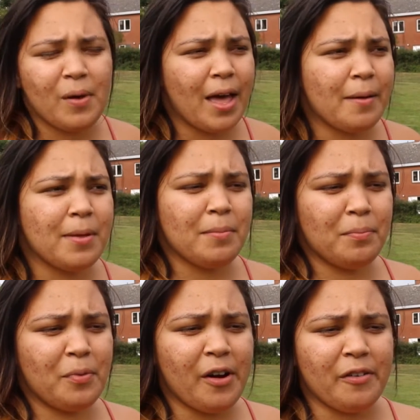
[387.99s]
I'm in
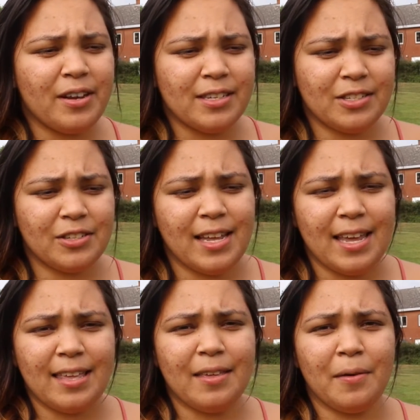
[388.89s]
progress to
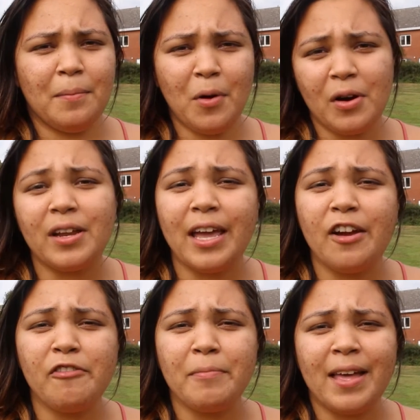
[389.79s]
take more care
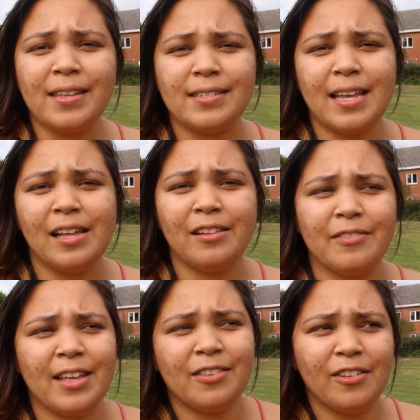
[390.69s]
of myself
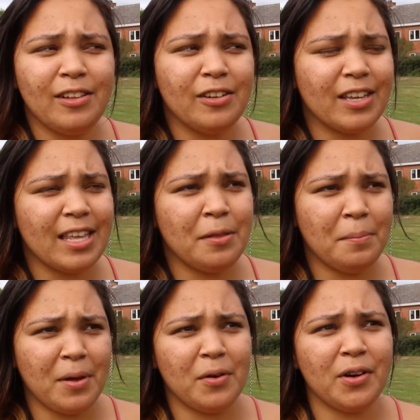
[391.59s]
and to look in the
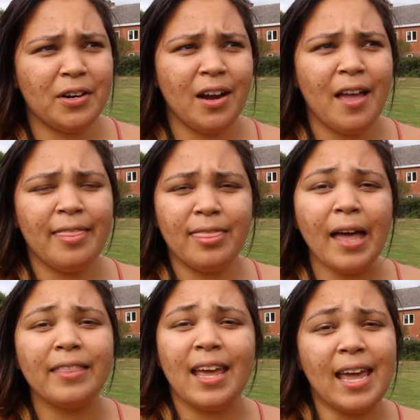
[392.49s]
mirror,
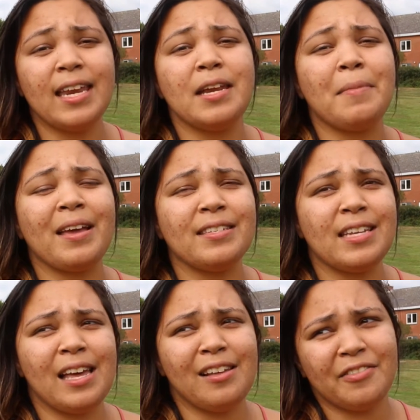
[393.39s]
not hating
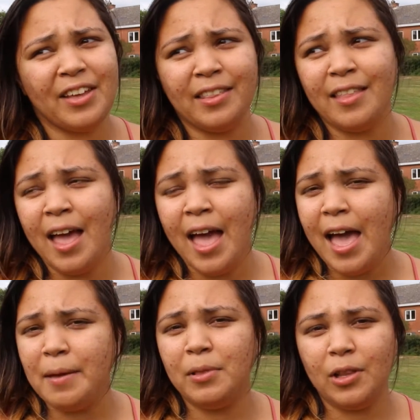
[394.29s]
myself, and
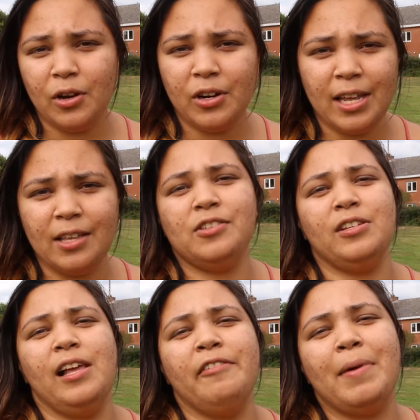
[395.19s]
I'm learning to
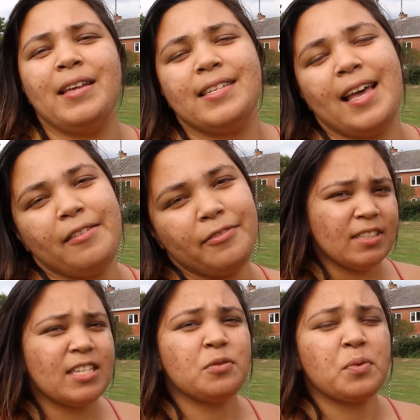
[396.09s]
love myself.
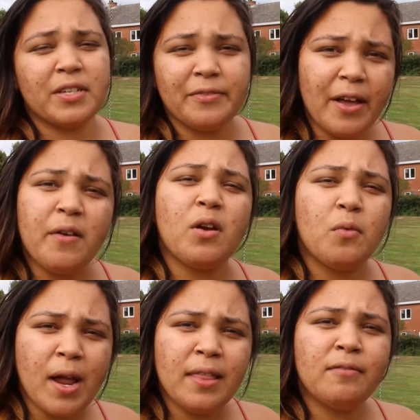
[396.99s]
This was a very
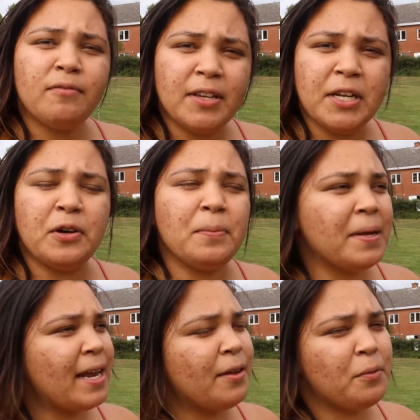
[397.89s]
random video, but
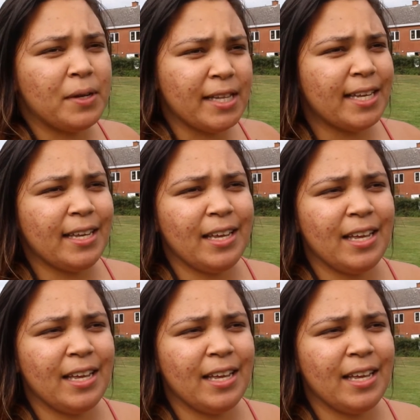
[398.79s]
I really